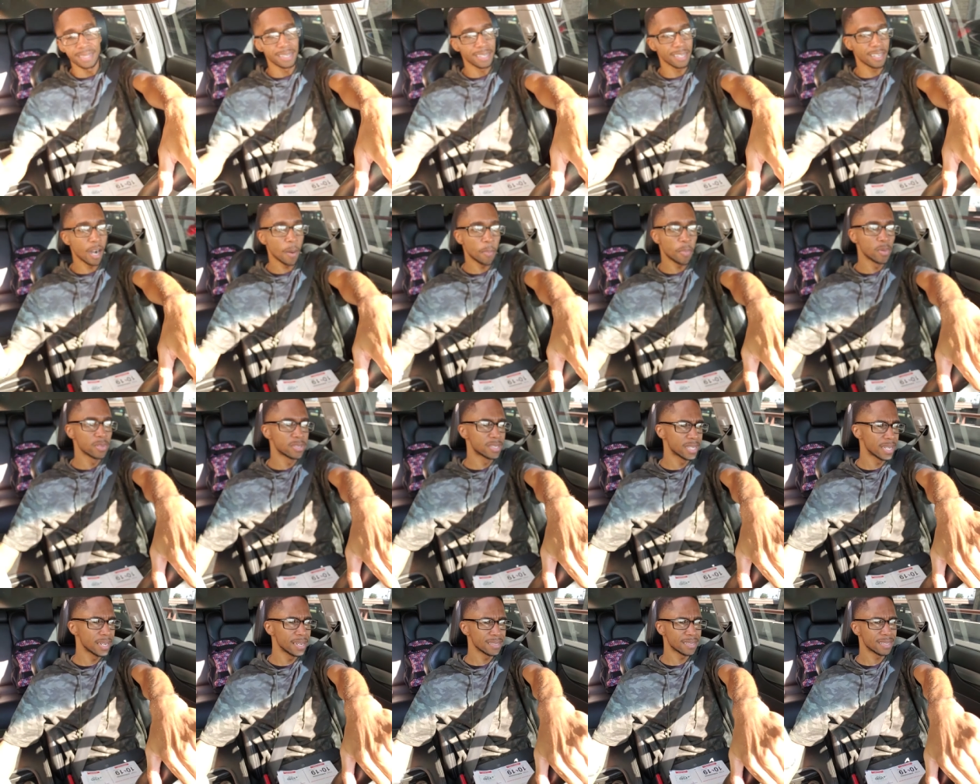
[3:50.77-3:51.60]
couple
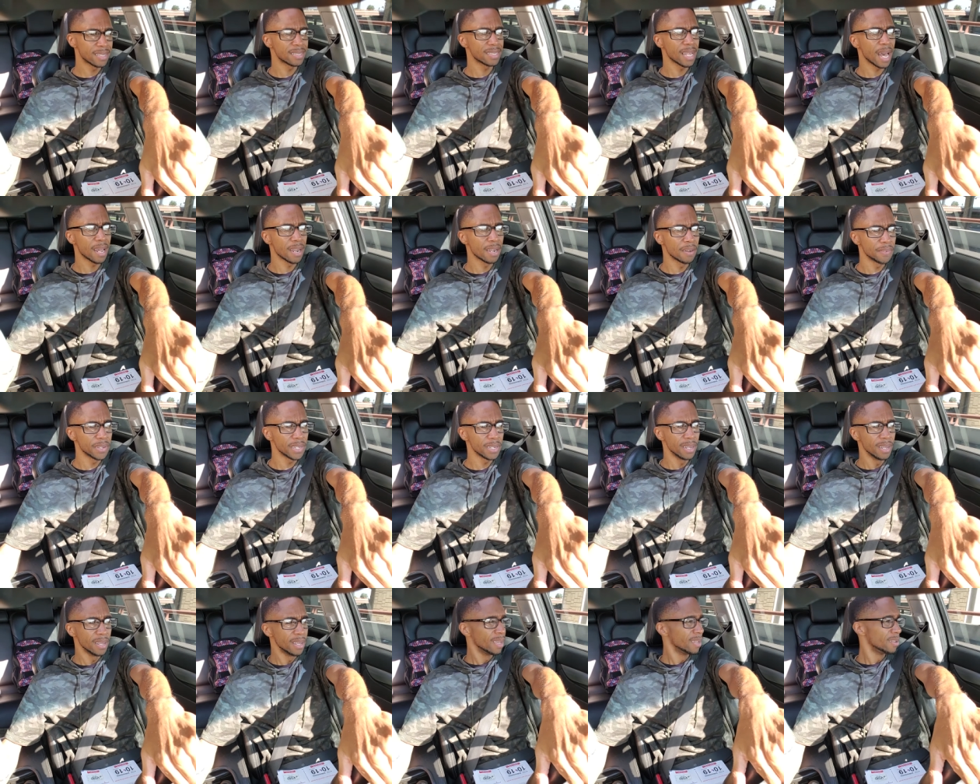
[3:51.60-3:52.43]
sentences out of
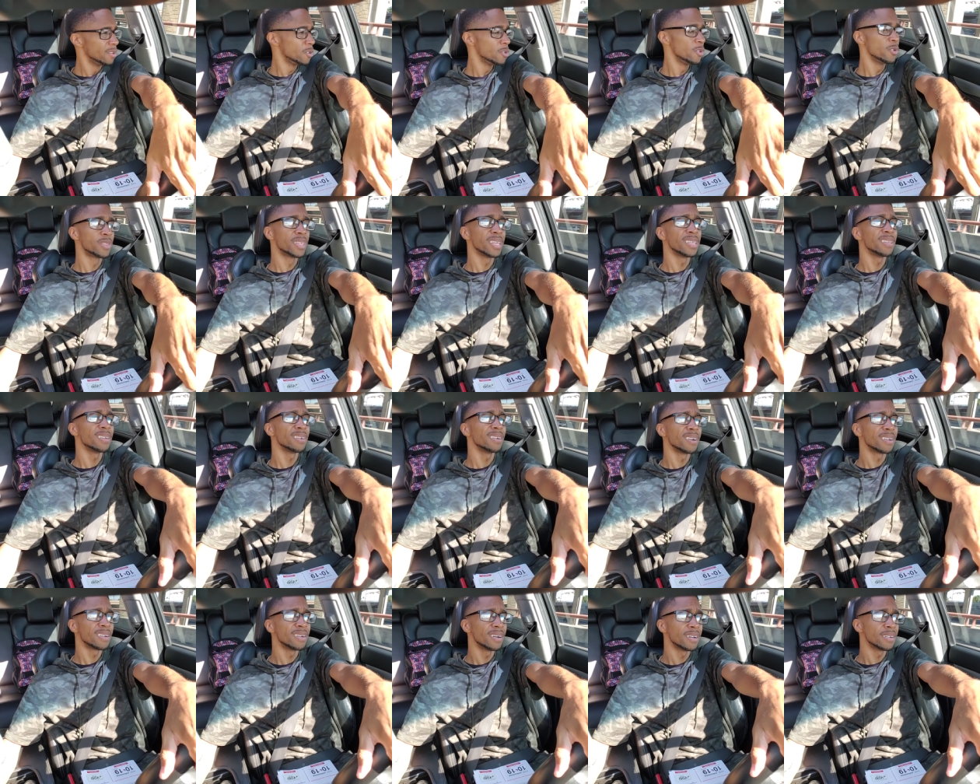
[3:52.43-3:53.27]
it. Do you think you're
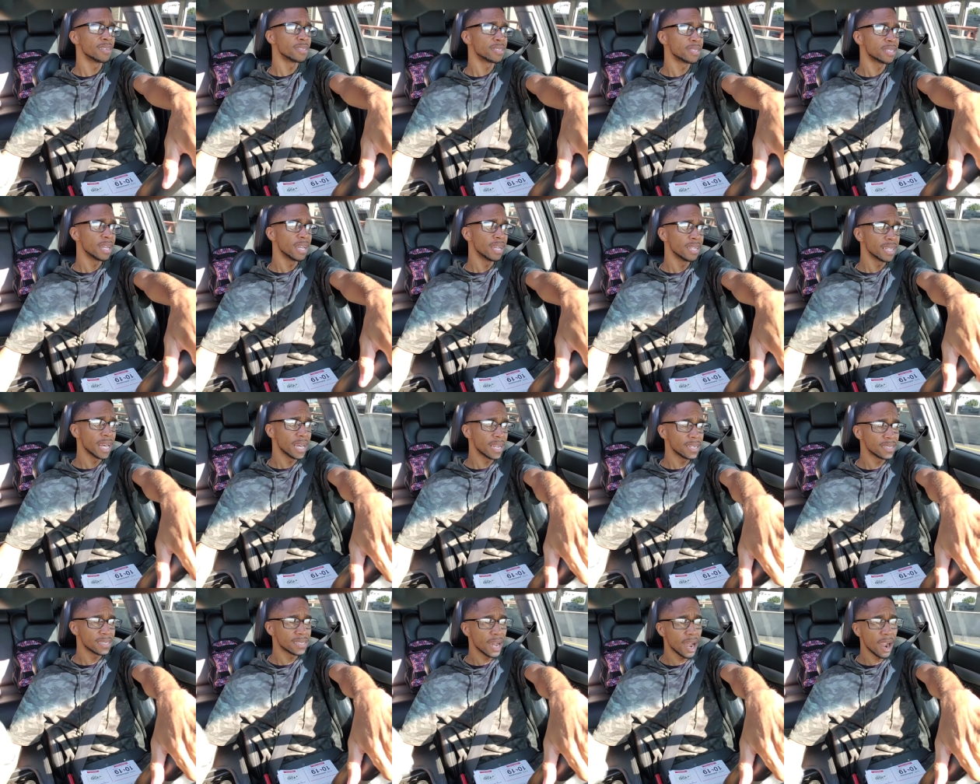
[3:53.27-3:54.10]
going to understand
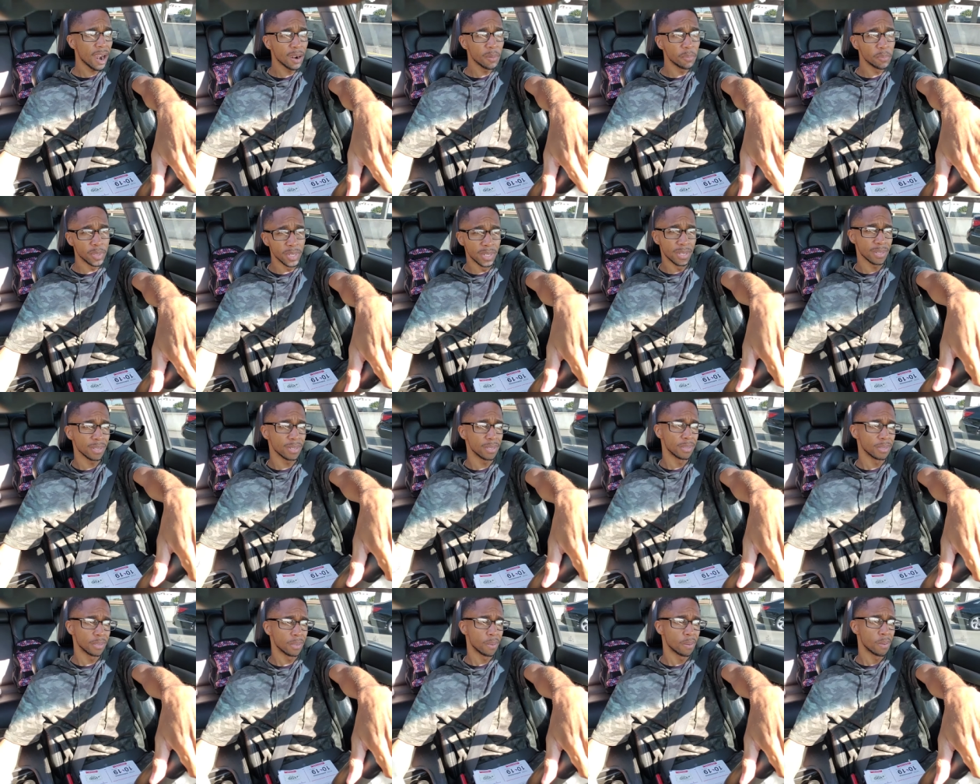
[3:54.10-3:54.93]
that entire book?
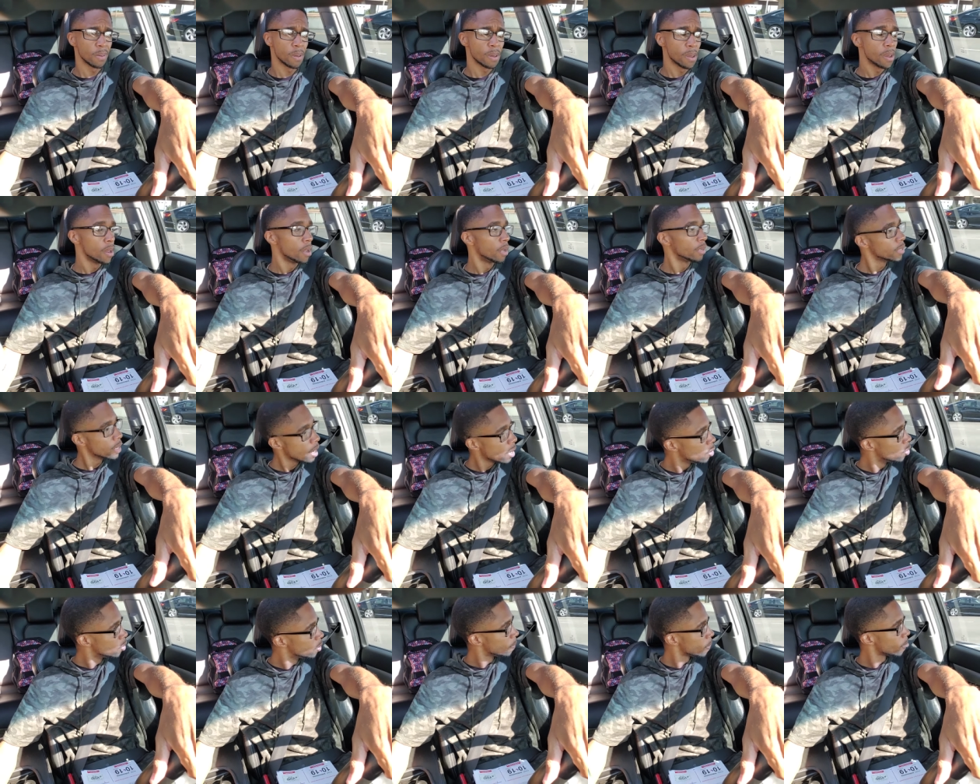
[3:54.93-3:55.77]

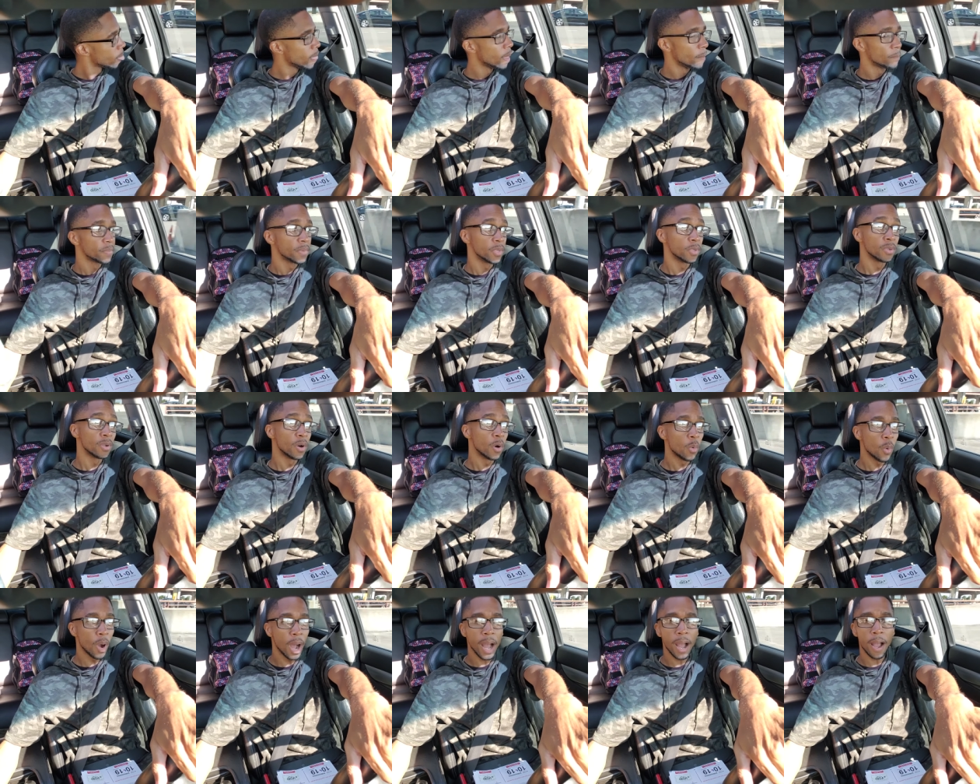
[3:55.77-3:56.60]
No. You
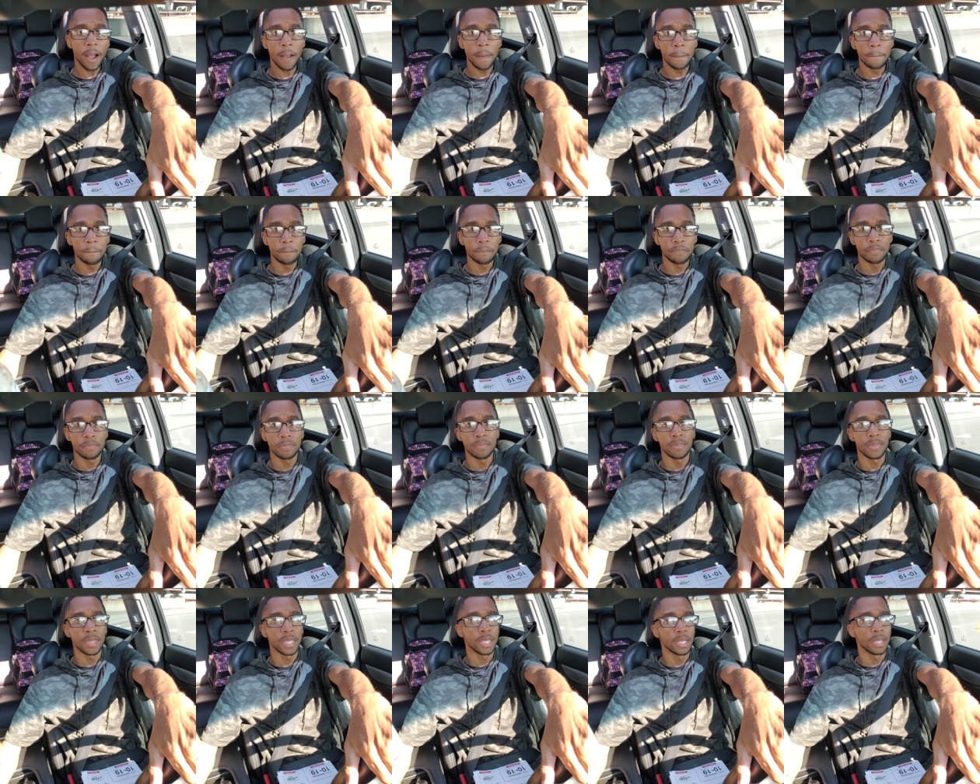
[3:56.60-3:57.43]
know why?
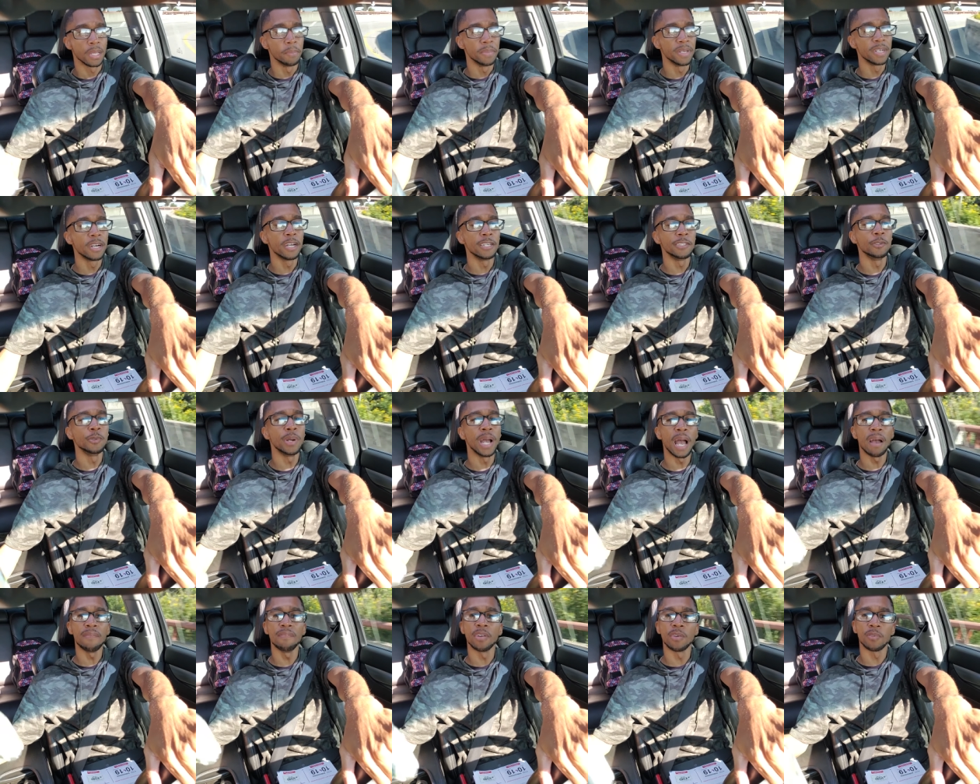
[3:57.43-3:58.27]
Because you
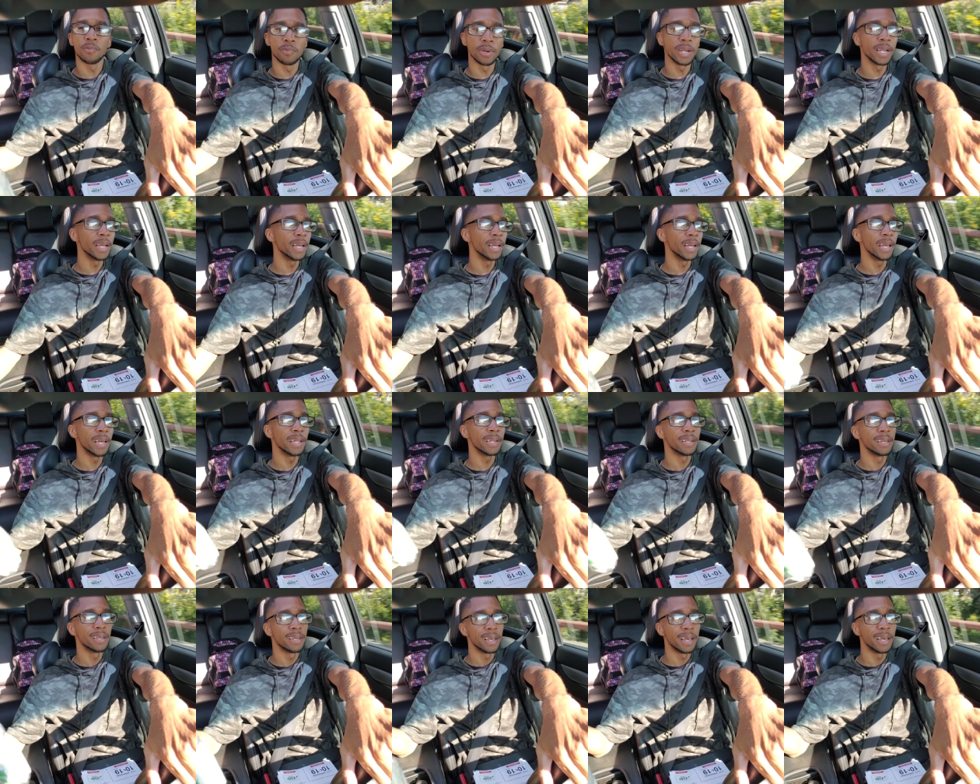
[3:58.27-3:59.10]
haven't
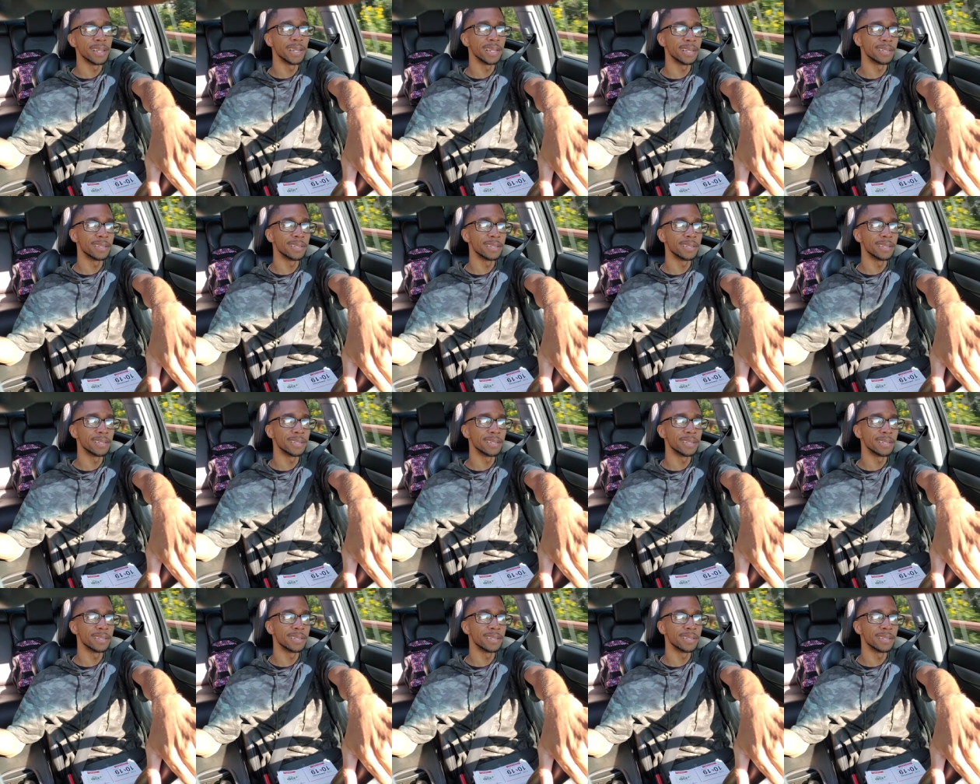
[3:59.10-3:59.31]
read and